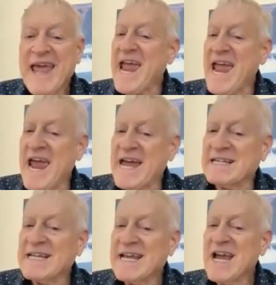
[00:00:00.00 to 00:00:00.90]

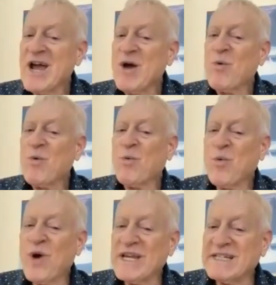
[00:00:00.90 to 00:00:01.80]
And
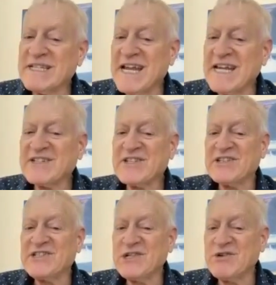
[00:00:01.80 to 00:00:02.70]
what it takes to
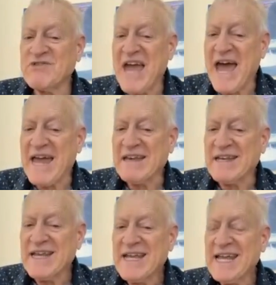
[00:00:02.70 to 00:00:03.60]
do that,
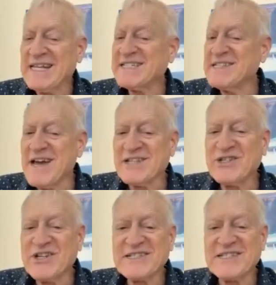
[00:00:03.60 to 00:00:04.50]
it's not
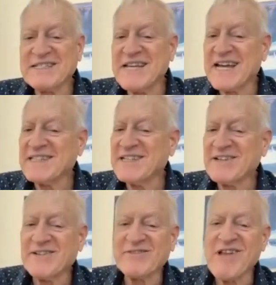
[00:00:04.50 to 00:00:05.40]
just the
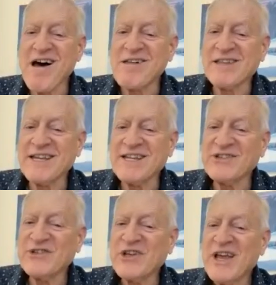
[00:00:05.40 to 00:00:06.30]
technical
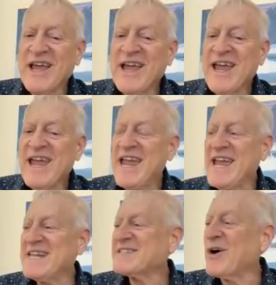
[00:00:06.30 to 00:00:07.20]
knowledge,
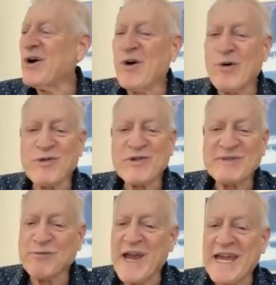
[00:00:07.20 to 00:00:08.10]
it's a whole
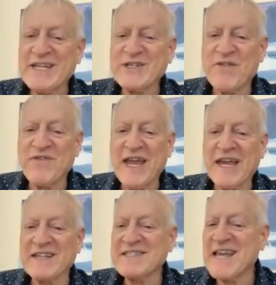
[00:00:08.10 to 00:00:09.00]
range of
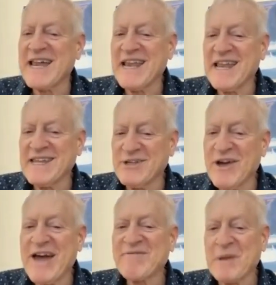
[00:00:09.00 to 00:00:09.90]
things that you
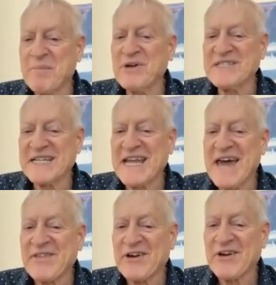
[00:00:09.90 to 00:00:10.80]
have to put
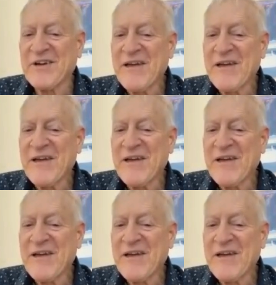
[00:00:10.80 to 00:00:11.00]
together.